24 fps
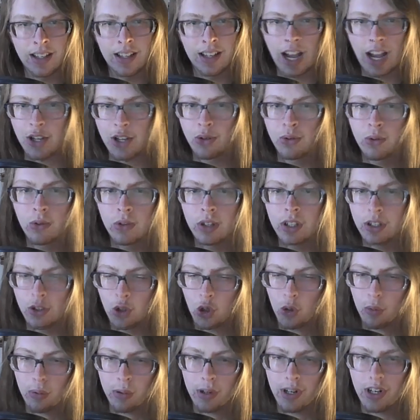I truly do
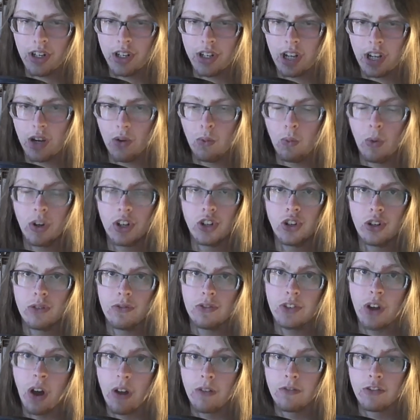appreciate what you've
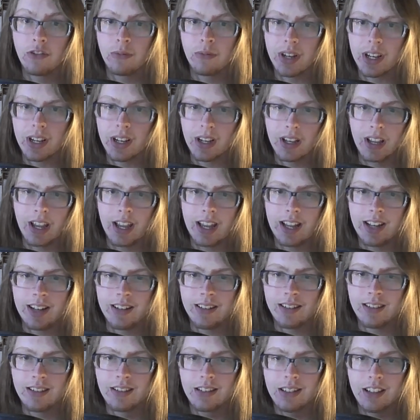done for me,
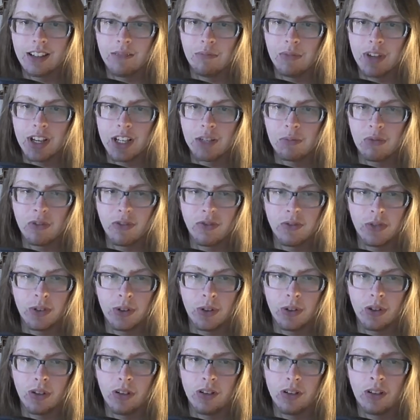and it makes me
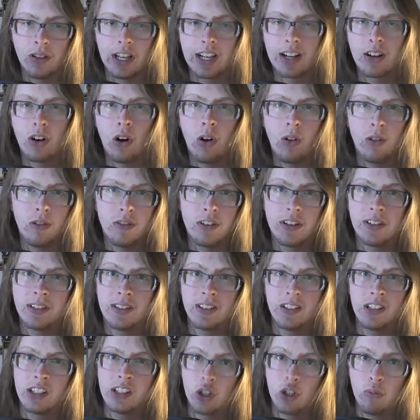feel like all this is
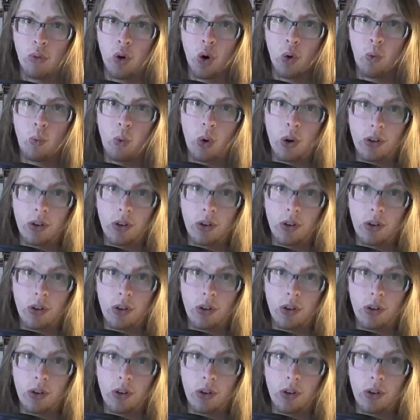a little more worth